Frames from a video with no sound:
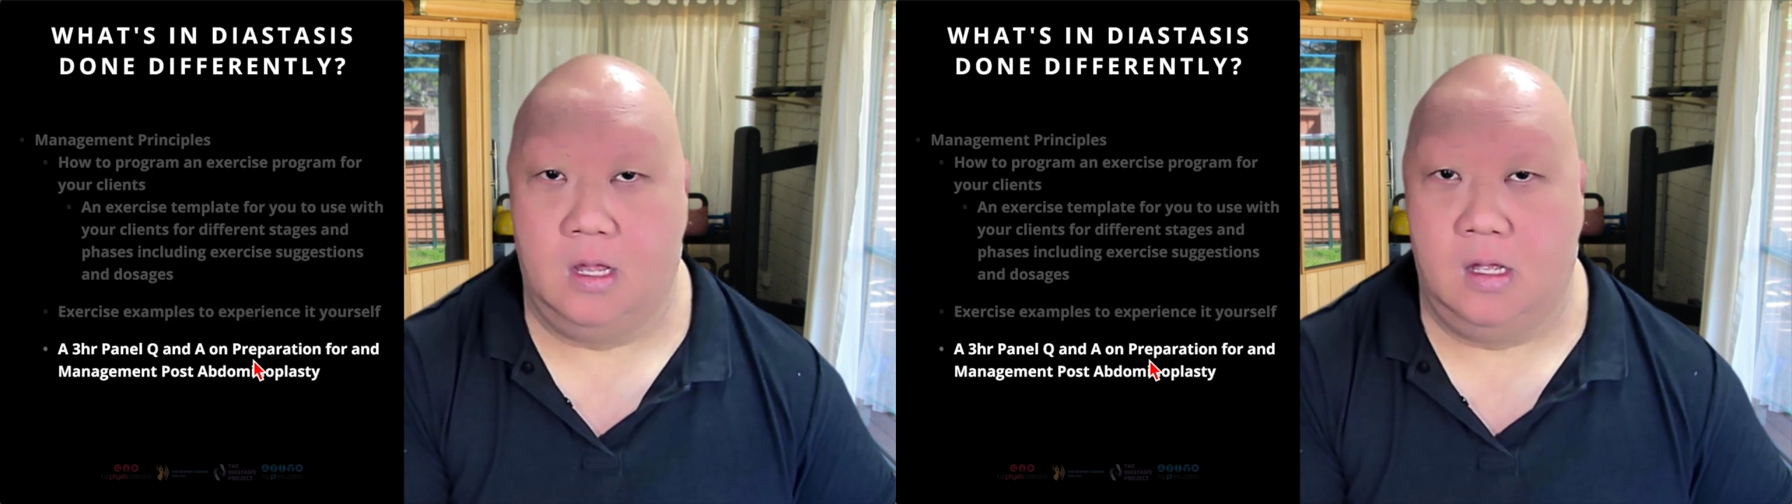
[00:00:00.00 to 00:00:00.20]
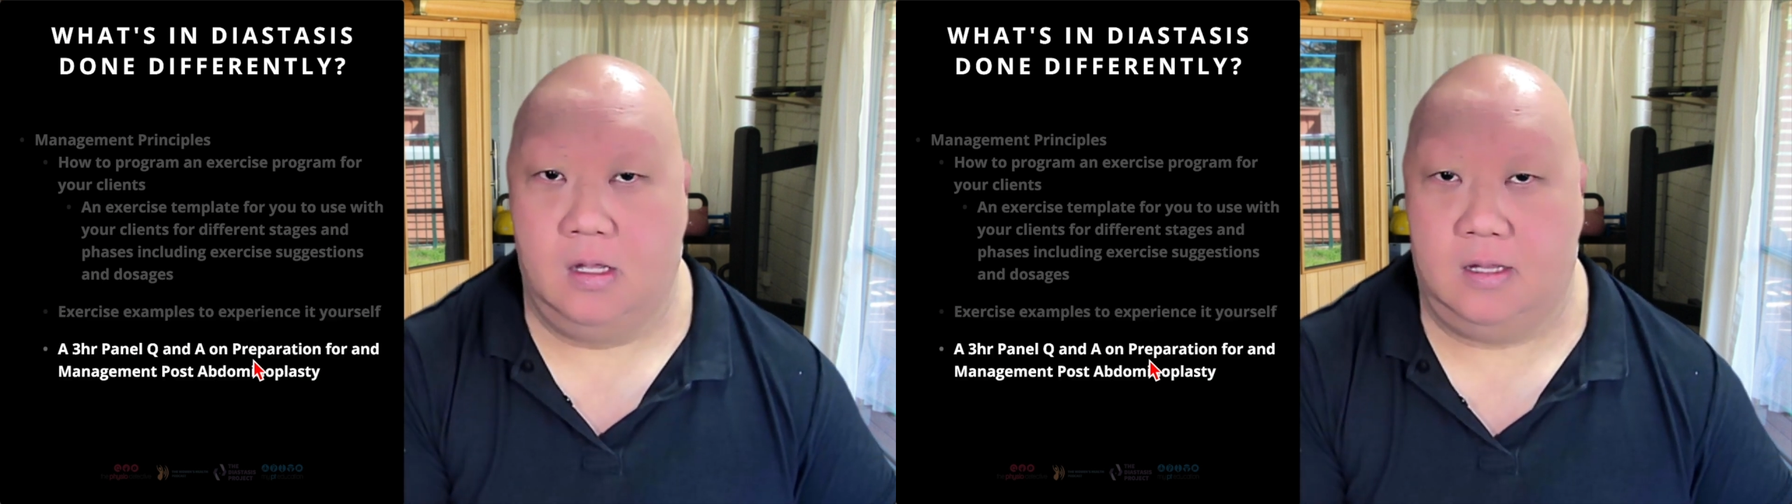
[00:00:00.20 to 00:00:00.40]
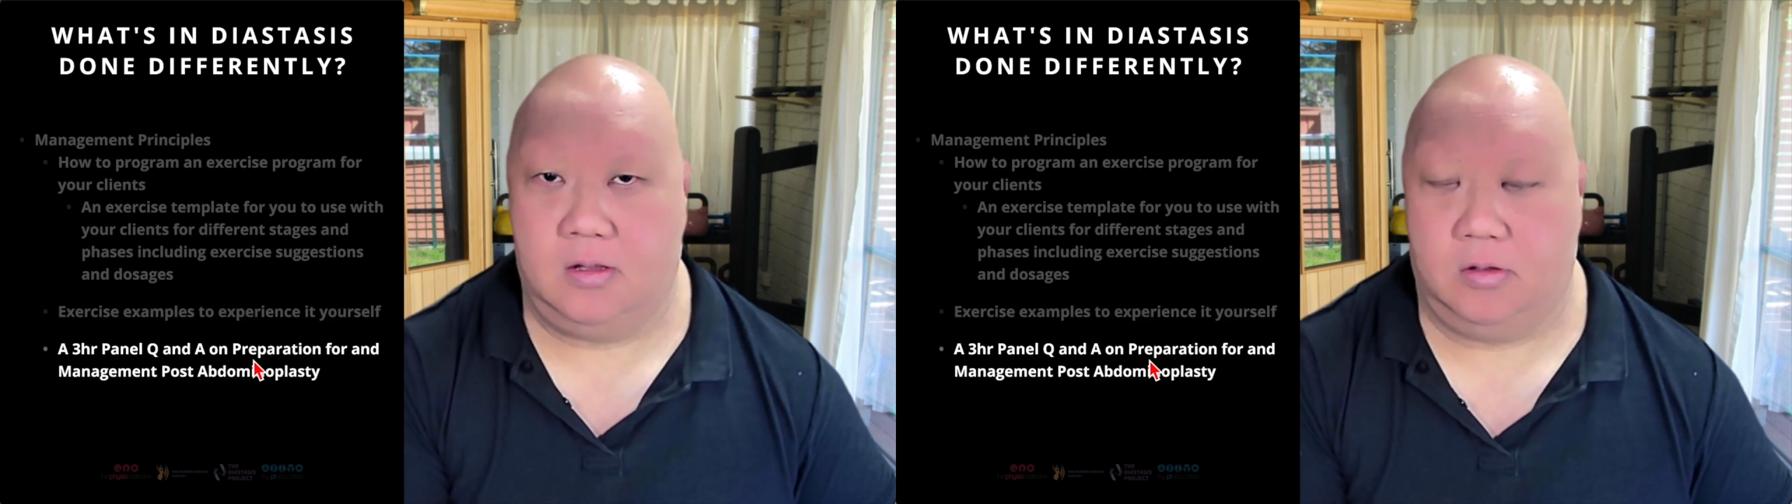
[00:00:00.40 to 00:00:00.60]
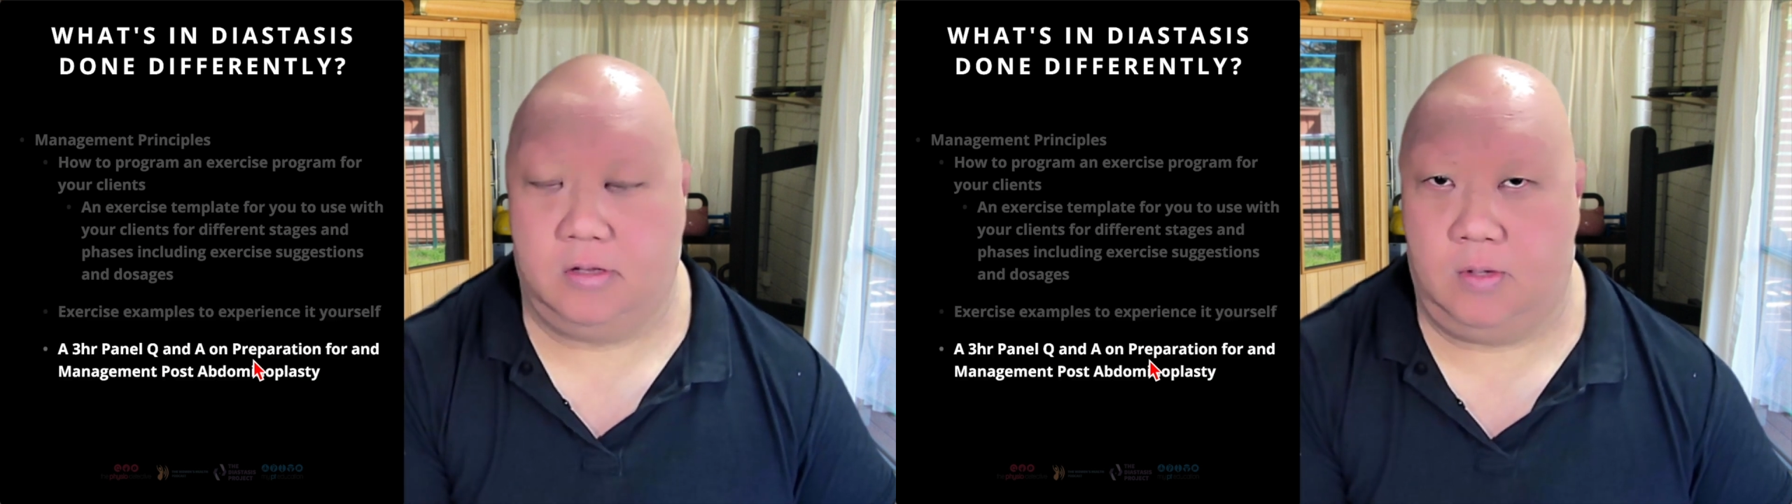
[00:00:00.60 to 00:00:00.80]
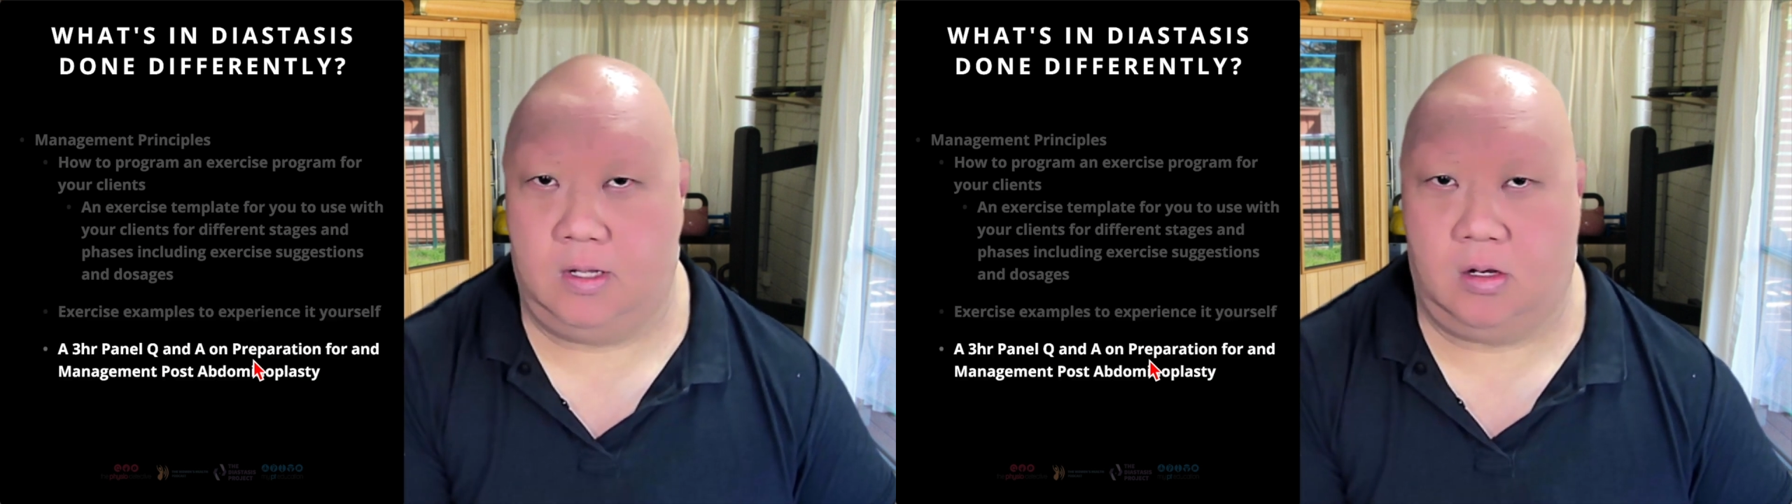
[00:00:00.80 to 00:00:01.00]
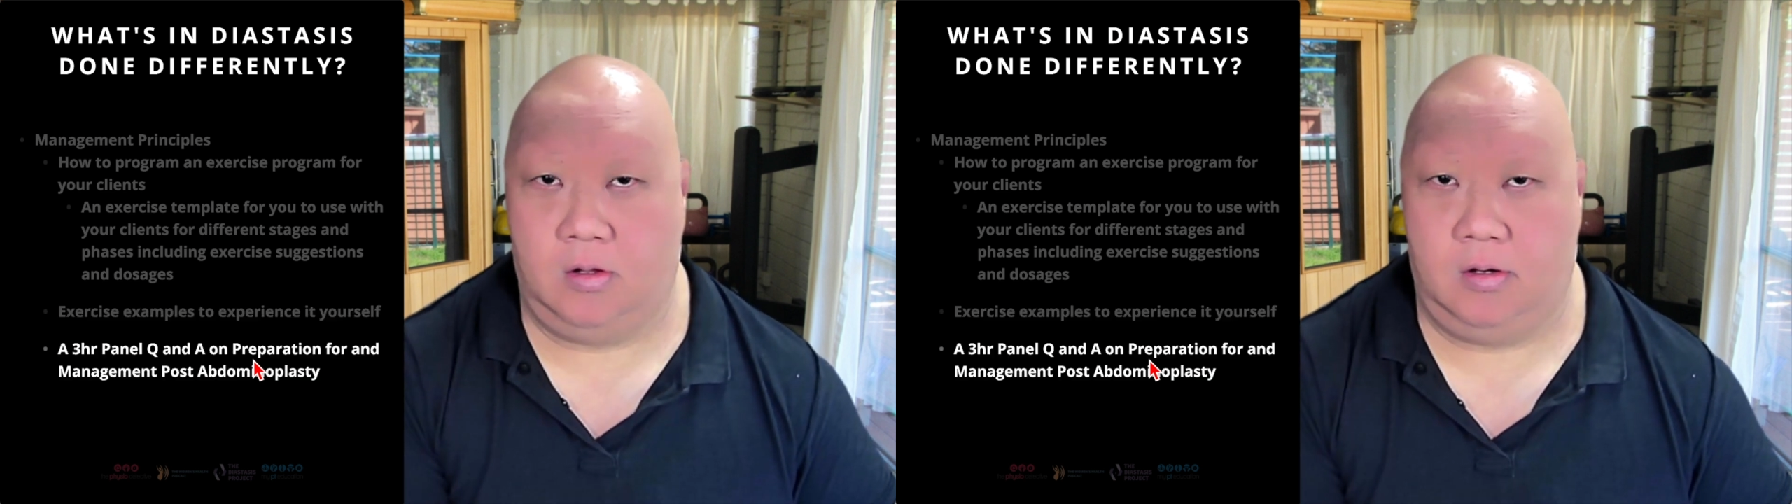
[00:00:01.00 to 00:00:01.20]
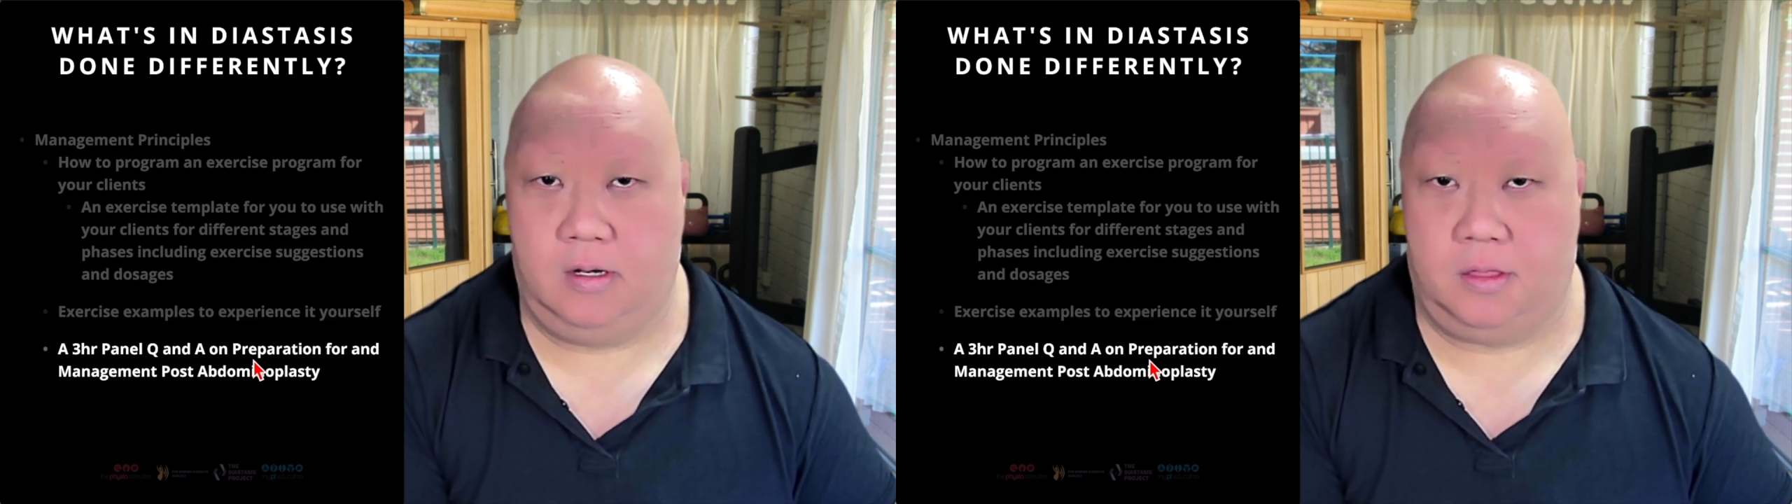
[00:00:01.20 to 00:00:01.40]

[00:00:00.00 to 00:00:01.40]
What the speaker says: There's also included a